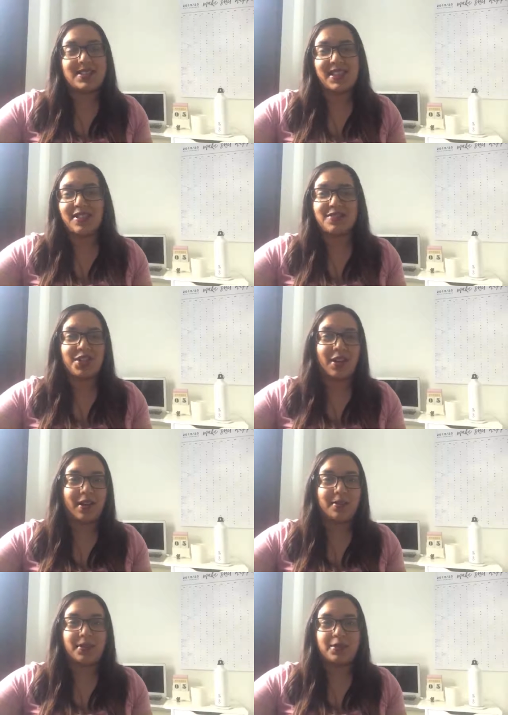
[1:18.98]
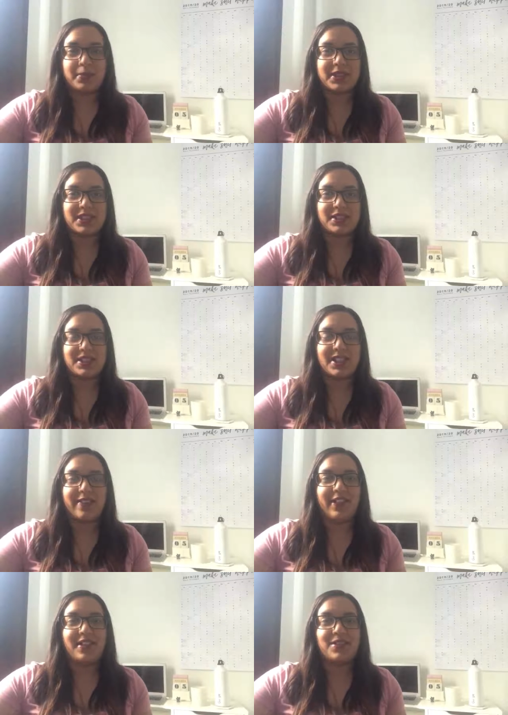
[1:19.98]
save time in your business,
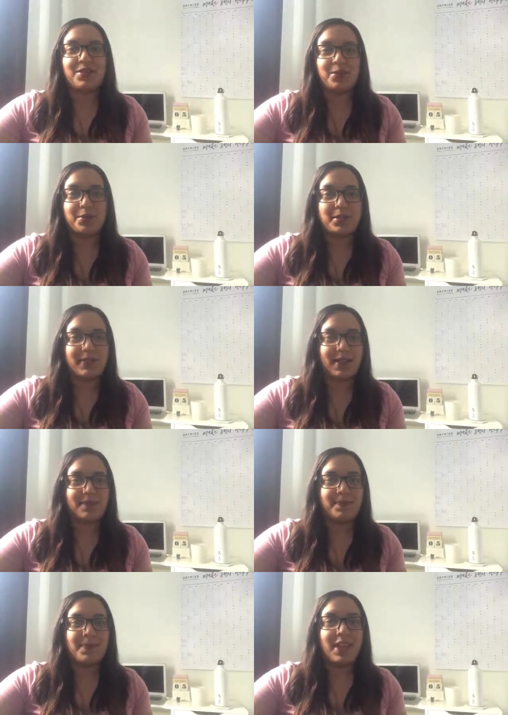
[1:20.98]
and that is to automate.